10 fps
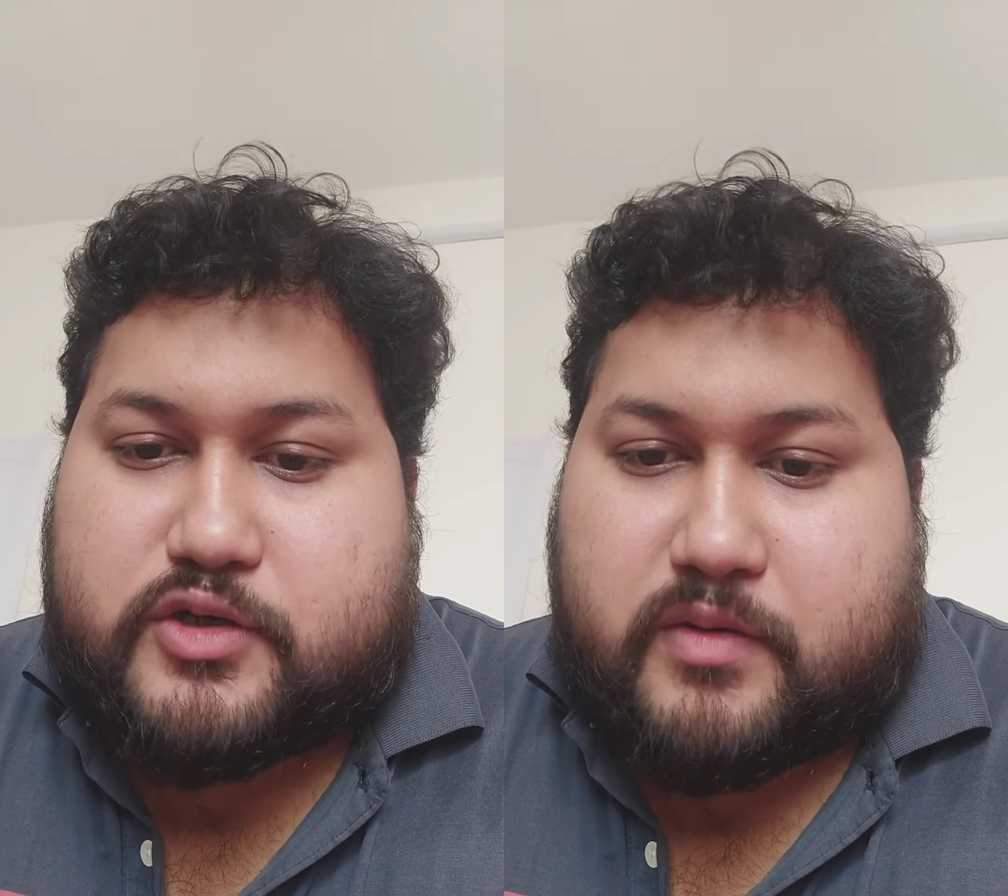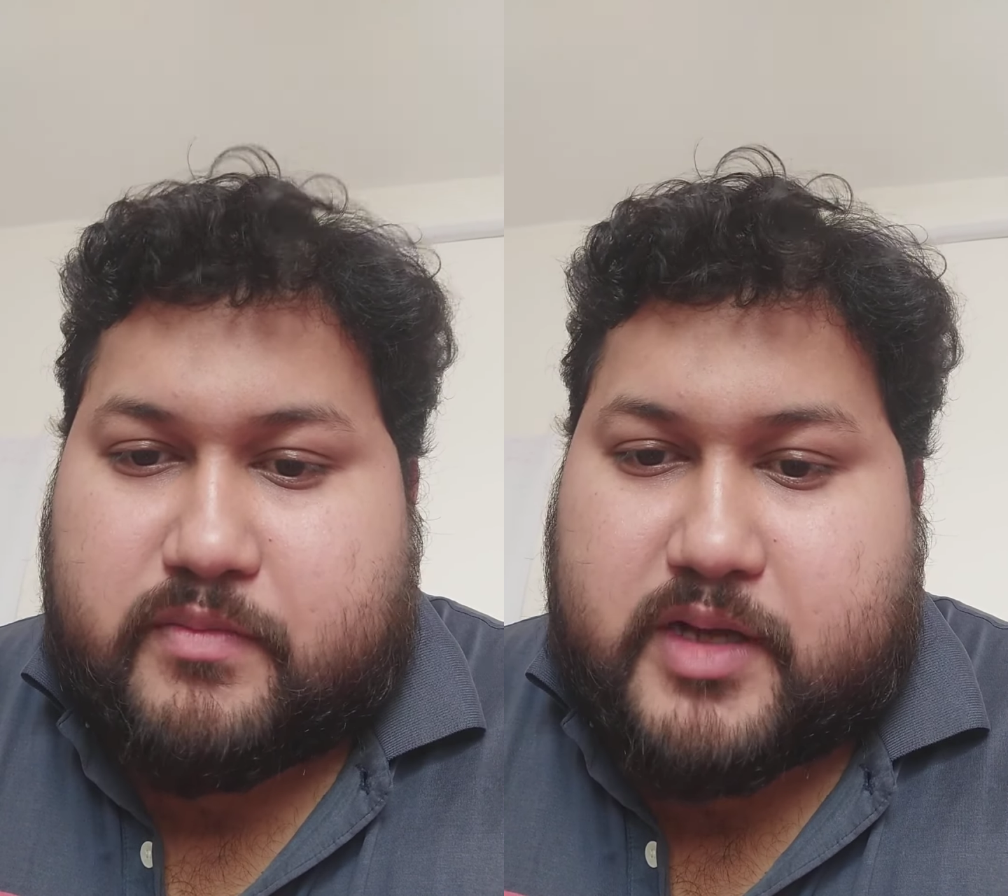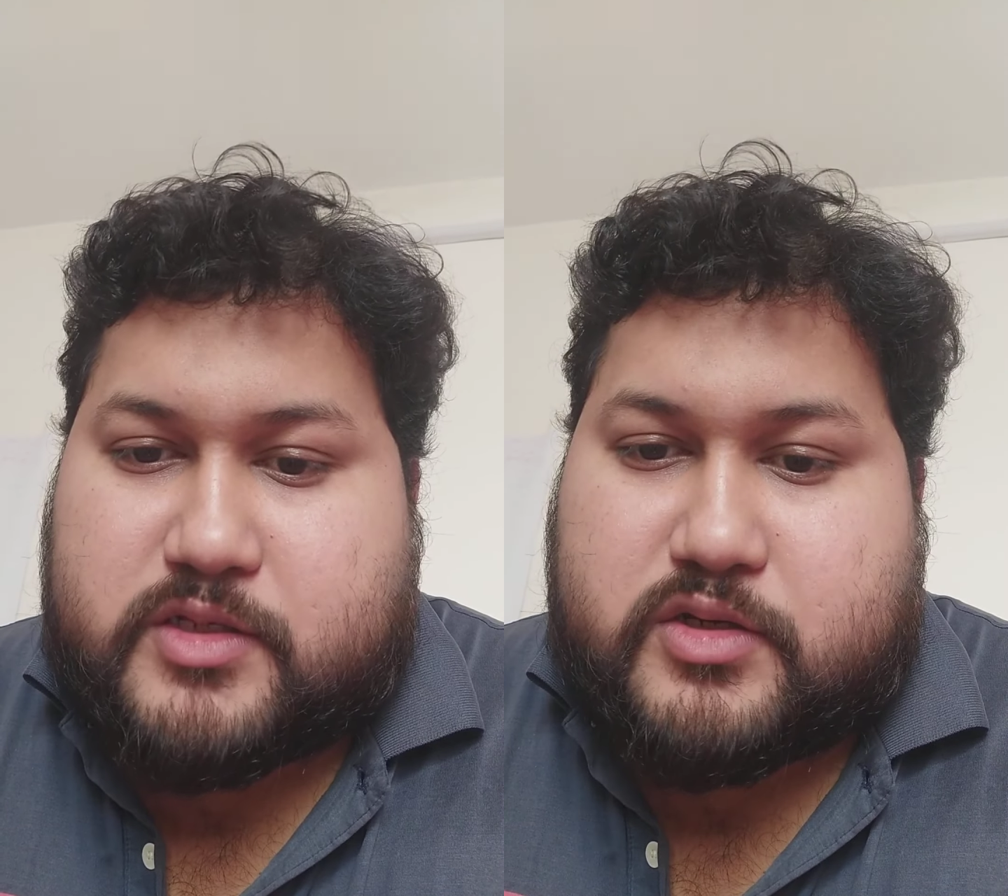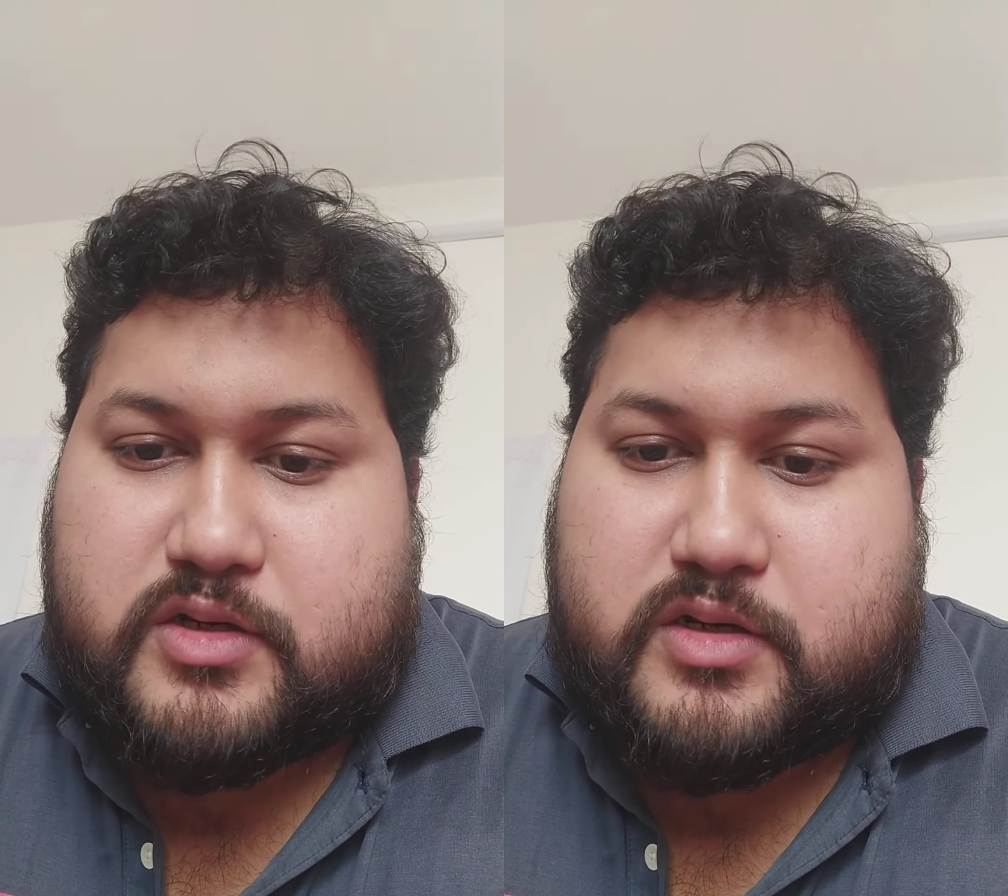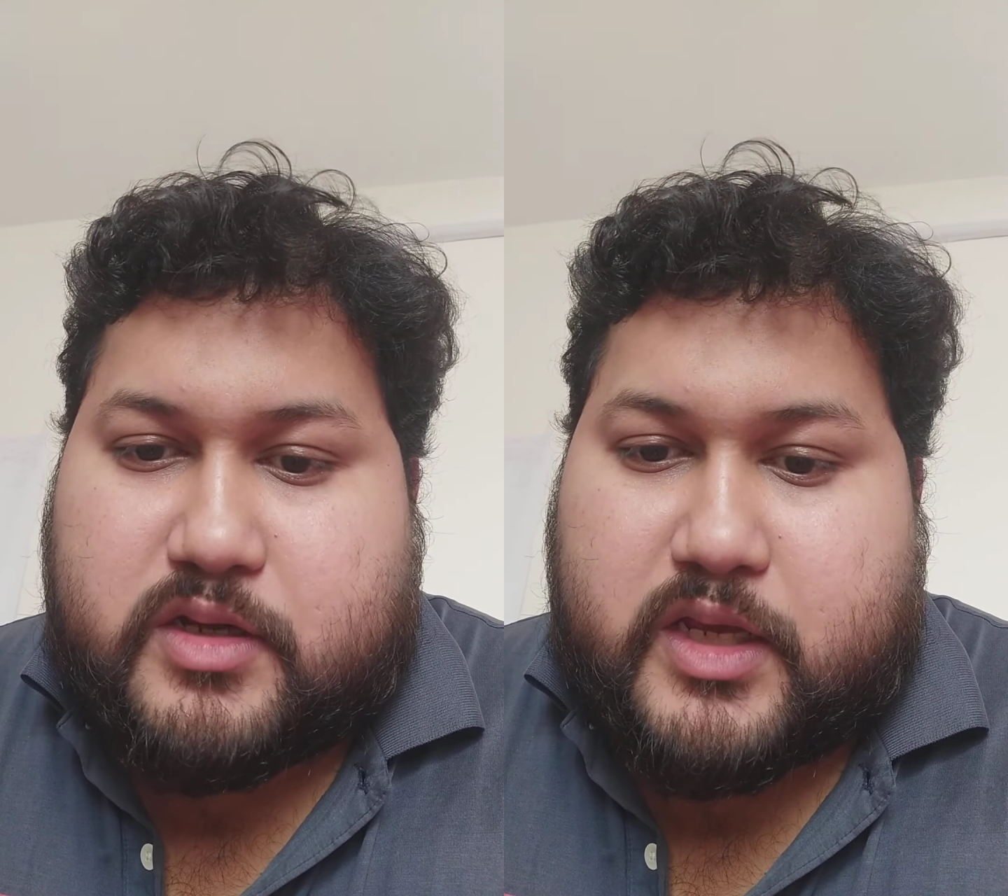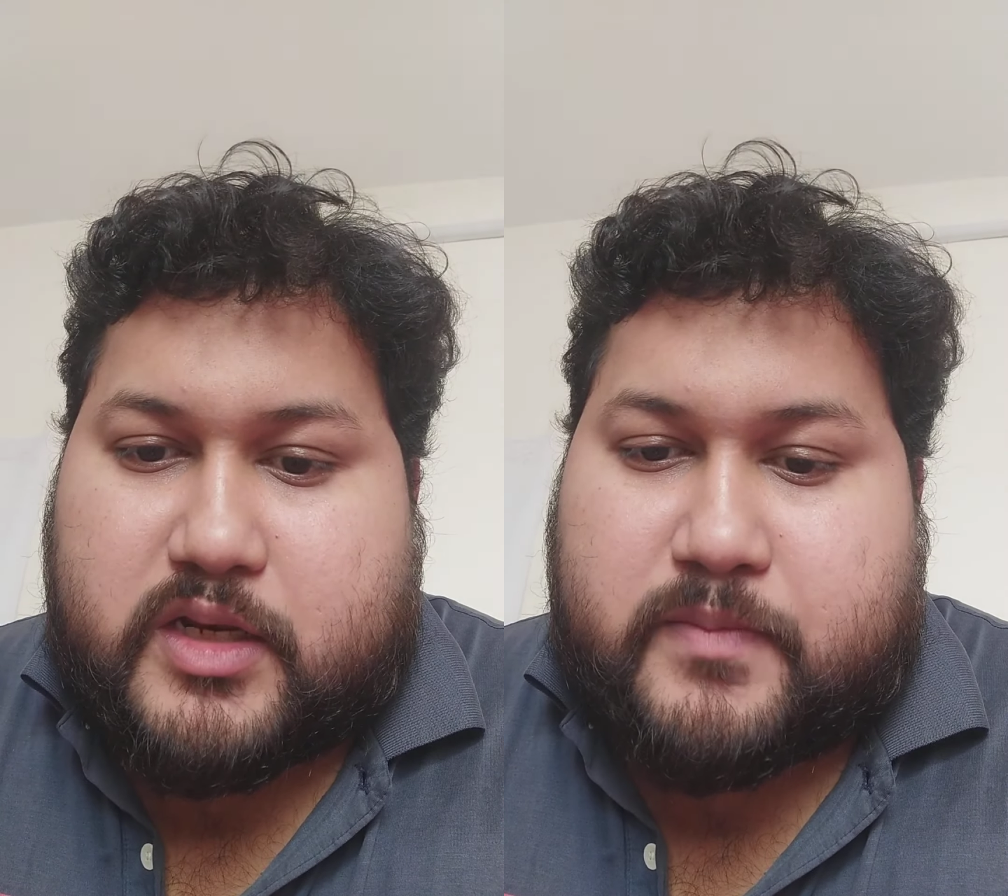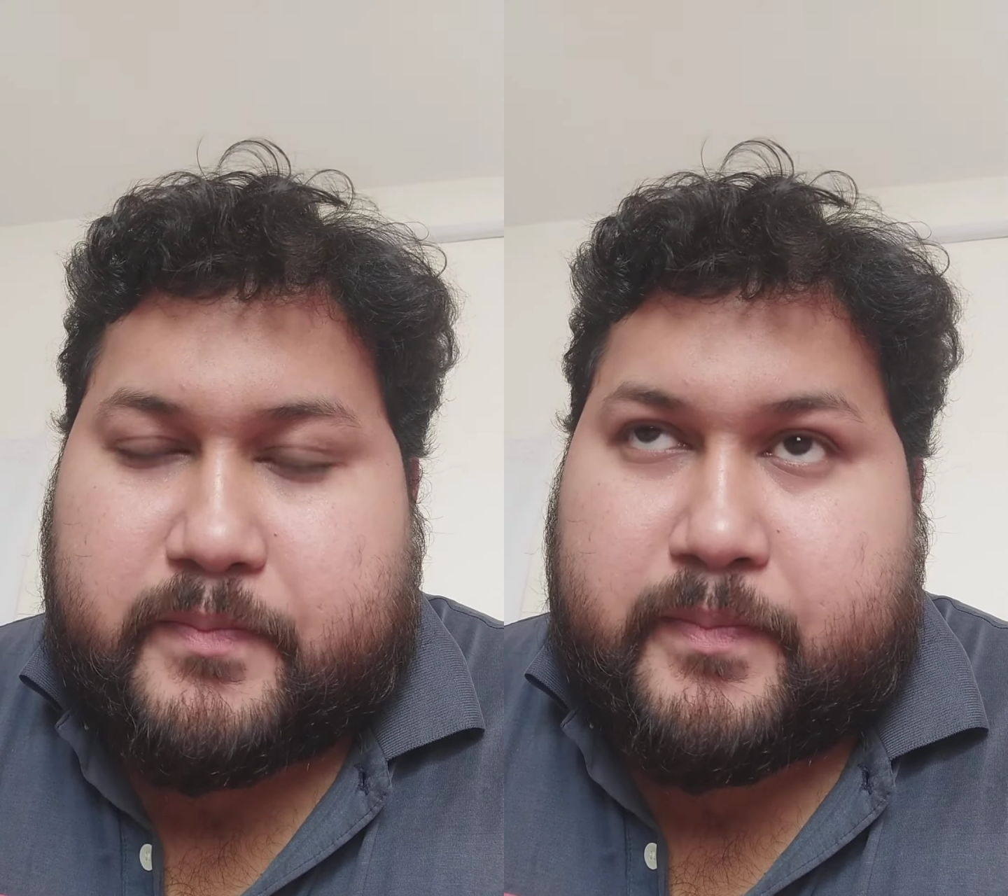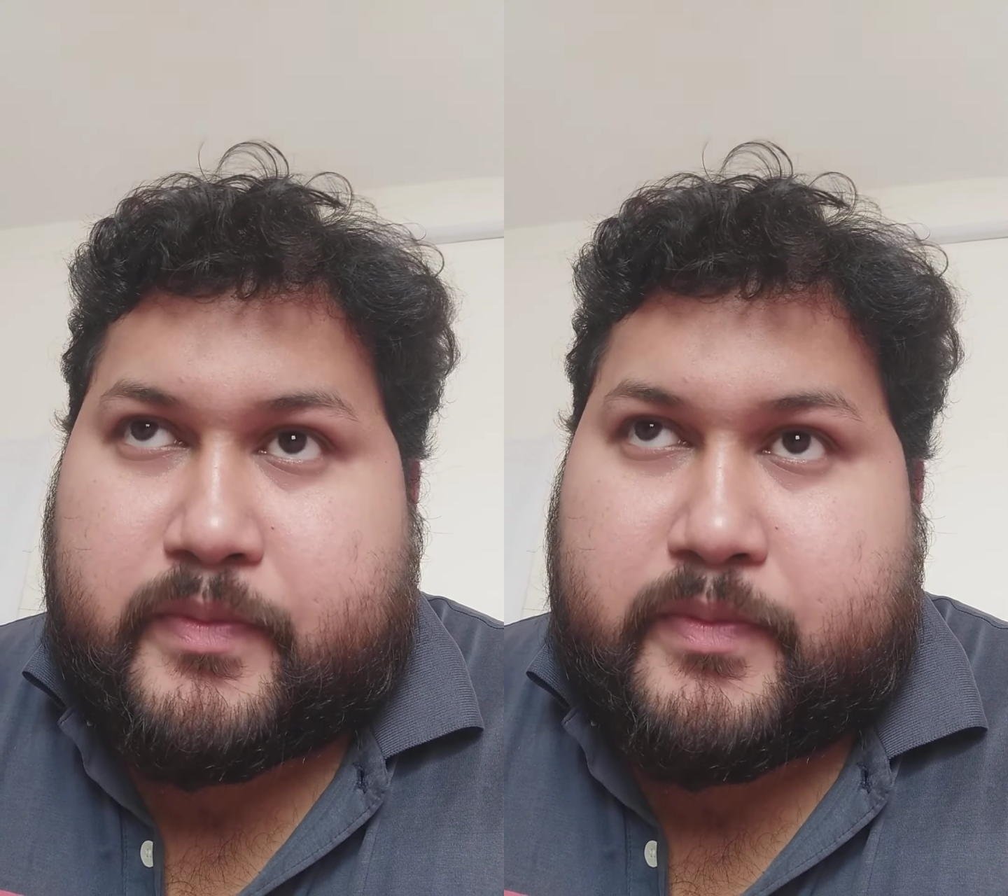scrum master in